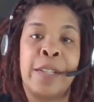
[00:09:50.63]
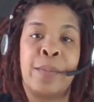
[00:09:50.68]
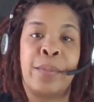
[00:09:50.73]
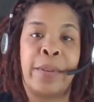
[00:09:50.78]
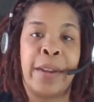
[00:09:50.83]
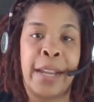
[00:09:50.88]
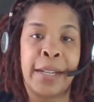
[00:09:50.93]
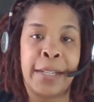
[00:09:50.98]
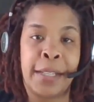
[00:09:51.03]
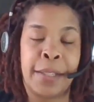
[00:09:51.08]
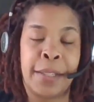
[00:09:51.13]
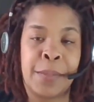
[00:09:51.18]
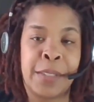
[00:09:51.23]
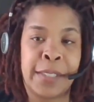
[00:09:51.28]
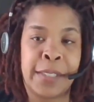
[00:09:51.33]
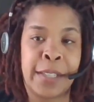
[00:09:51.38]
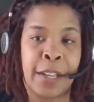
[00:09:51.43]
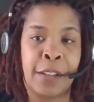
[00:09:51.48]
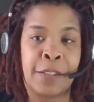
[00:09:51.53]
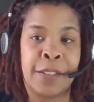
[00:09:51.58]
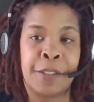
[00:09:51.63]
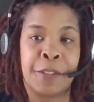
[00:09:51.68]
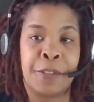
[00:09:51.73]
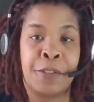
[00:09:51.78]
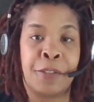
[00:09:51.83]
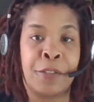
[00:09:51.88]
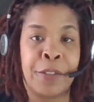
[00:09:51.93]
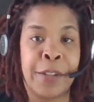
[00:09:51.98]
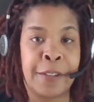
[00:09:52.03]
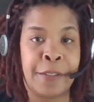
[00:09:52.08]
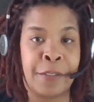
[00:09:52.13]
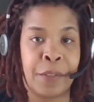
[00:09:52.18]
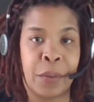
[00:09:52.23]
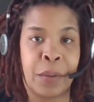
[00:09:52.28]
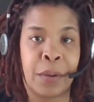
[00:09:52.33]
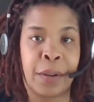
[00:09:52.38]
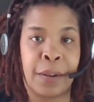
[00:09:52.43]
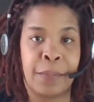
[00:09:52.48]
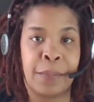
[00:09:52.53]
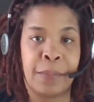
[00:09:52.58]
rebranded themselves to
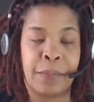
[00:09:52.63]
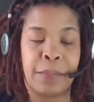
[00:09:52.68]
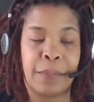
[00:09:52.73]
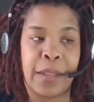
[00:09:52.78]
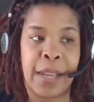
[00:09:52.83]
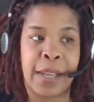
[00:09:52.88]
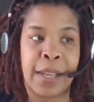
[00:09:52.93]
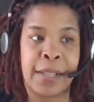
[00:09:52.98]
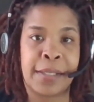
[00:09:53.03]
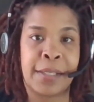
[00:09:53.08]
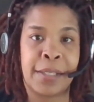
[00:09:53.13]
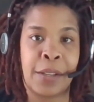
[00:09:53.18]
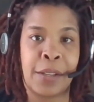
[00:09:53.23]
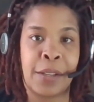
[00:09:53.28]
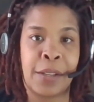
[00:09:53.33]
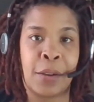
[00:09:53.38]
freeform, and so